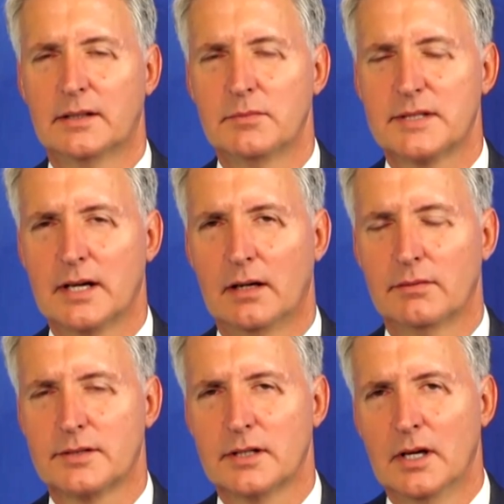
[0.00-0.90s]

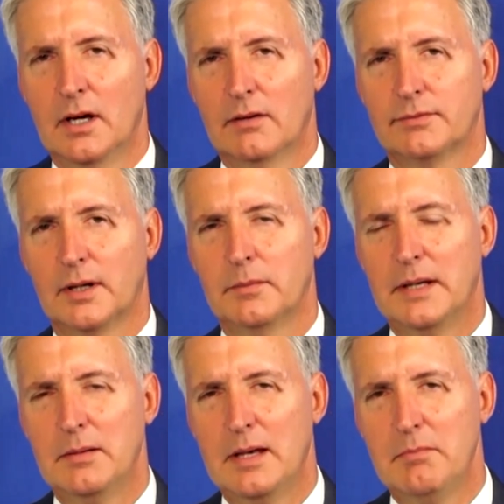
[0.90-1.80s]
themselves from
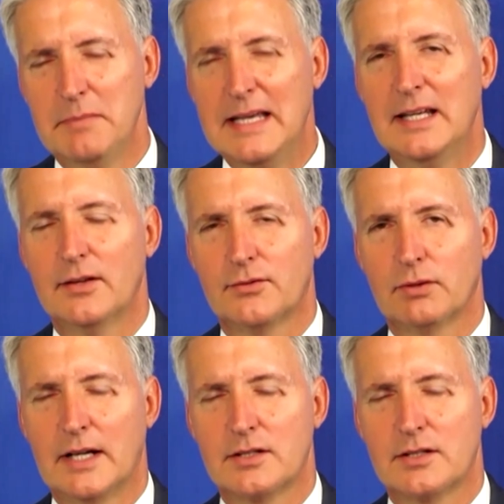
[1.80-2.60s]
immediate threats.